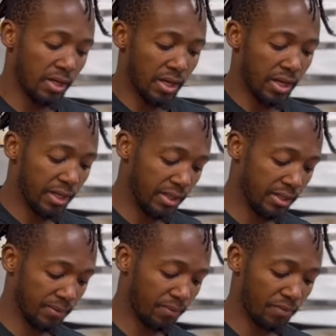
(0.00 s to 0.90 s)
And
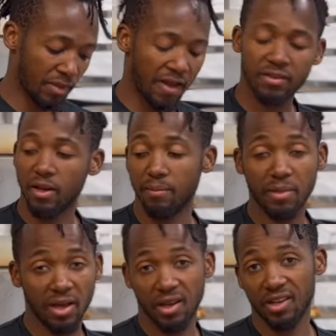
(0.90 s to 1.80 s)
after
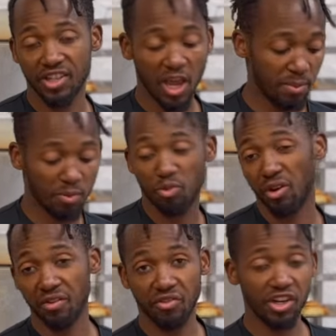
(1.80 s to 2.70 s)
I shape it, I'll put it in
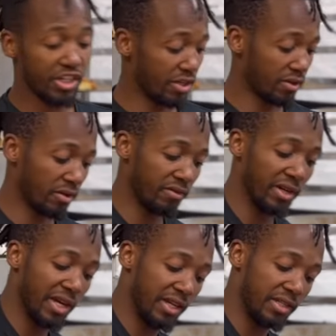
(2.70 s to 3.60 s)
the fridge
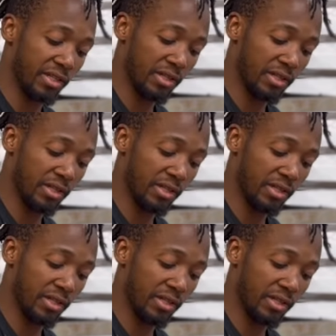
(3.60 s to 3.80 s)
overnight.